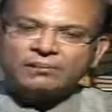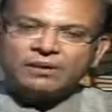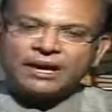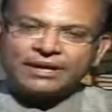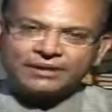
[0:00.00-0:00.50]

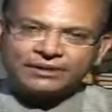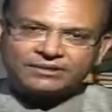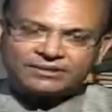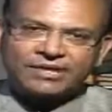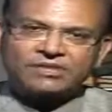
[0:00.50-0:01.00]
But I
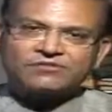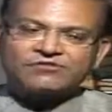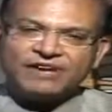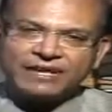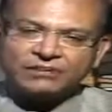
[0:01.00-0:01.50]
sense
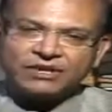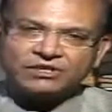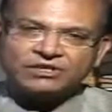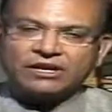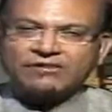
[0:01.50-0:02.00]
very
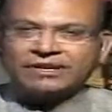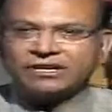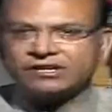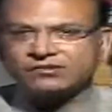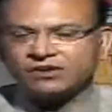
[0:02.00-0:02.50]
much, whether
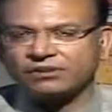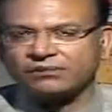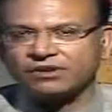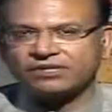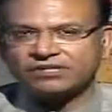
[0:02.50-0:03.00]
it's
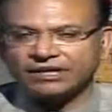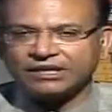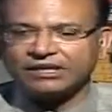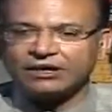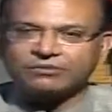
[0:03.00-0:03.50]
from the
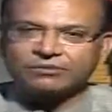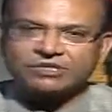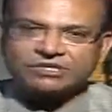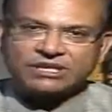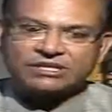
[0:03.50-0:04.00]
center or from the
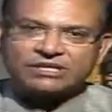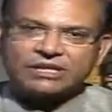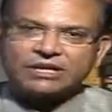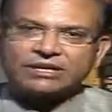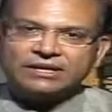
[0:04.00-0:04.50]
states,
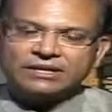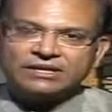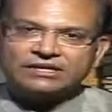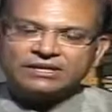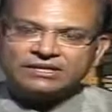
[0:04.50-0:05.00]
that there
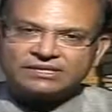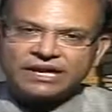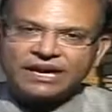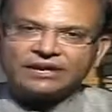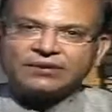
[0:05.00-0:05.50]
is a
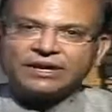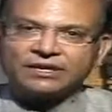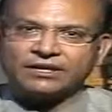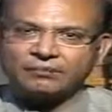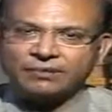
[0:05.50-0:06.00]
desire to get
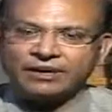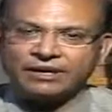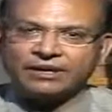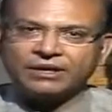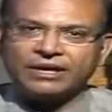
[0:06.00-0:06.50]
it
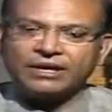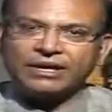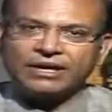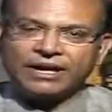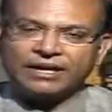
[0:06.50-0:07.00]
implemented
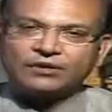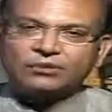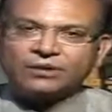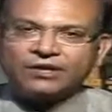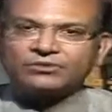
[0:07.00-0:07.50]
and to
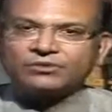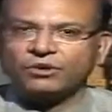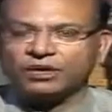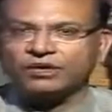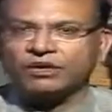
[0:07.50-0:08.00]
work through
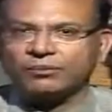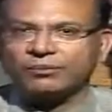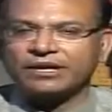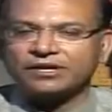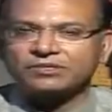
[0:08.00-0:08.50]
all the
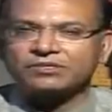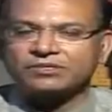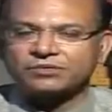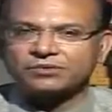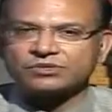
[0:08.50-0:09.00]
complications
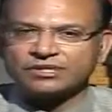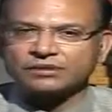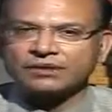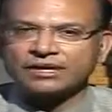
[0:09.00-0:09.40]
associated with